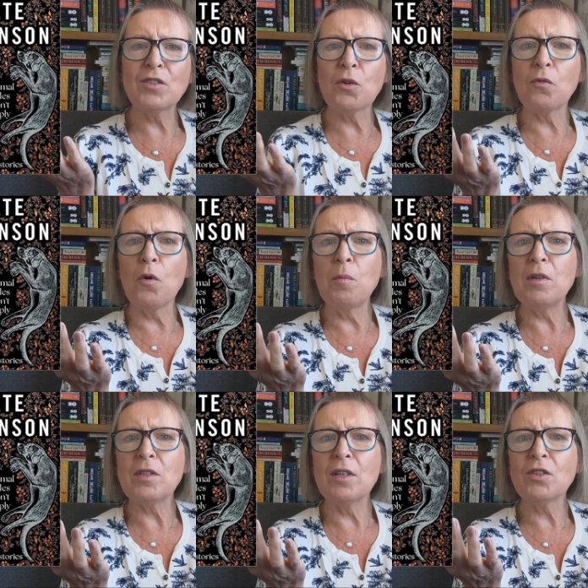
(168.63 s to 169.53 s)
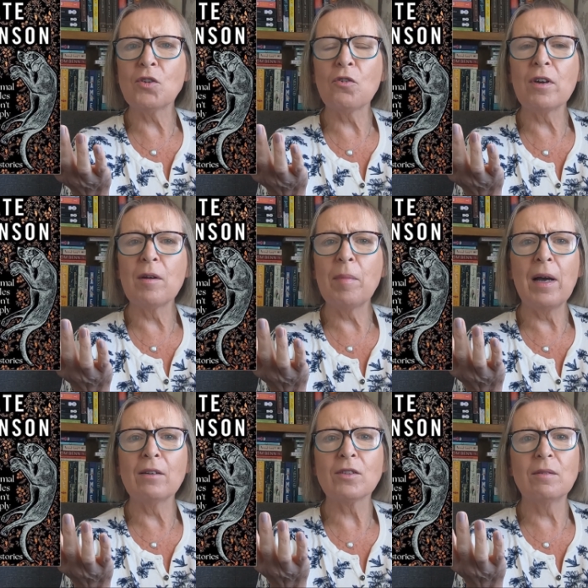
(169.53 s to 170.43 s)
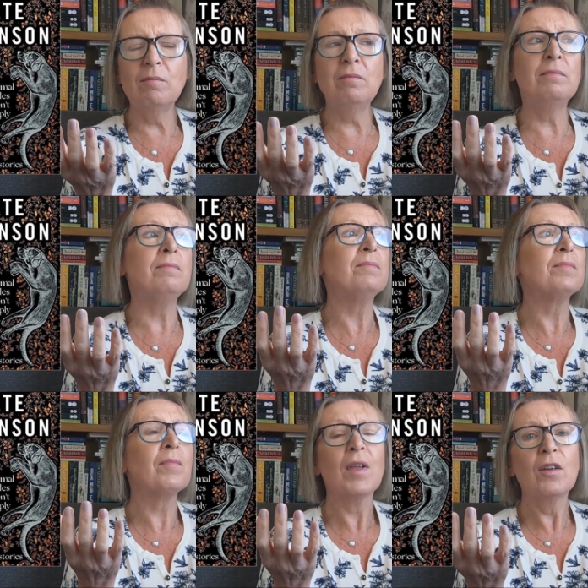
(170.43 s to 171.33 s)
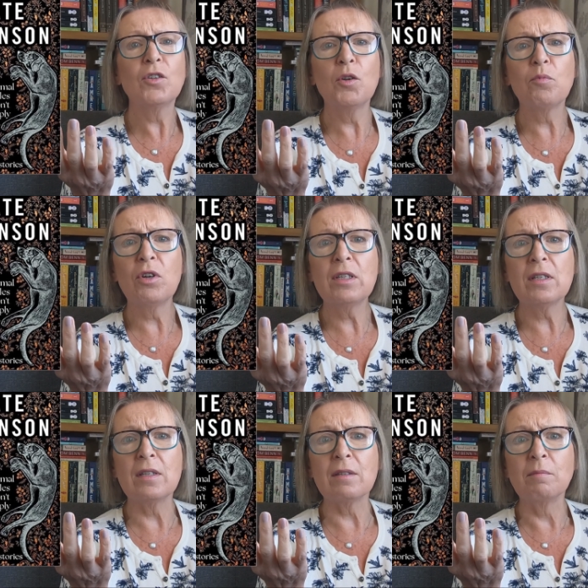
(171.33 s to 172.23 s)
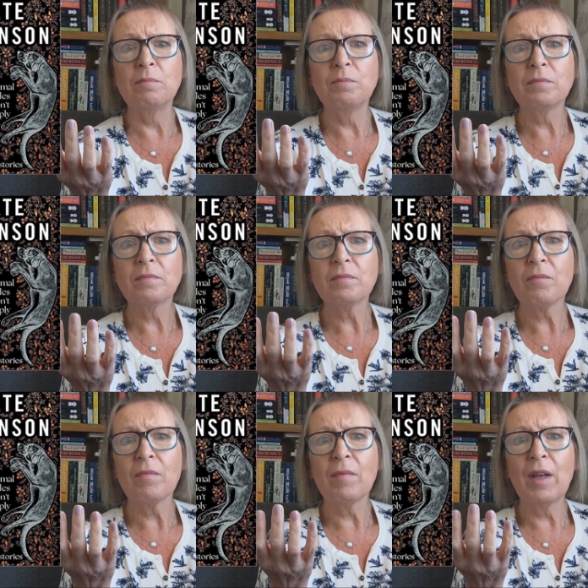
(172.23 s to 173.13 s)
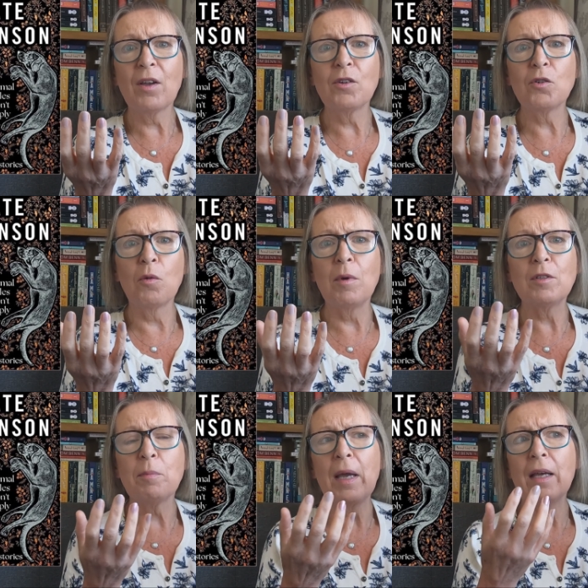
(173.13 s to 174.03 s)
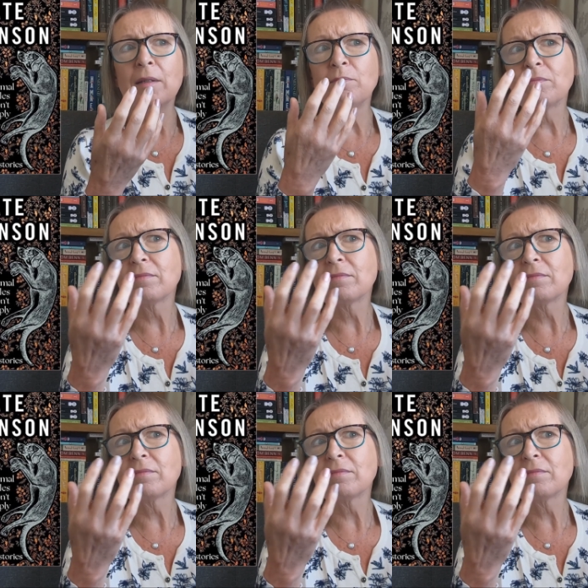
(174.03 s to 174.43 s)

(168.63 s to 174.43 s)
almost a story about two princes. It could almost be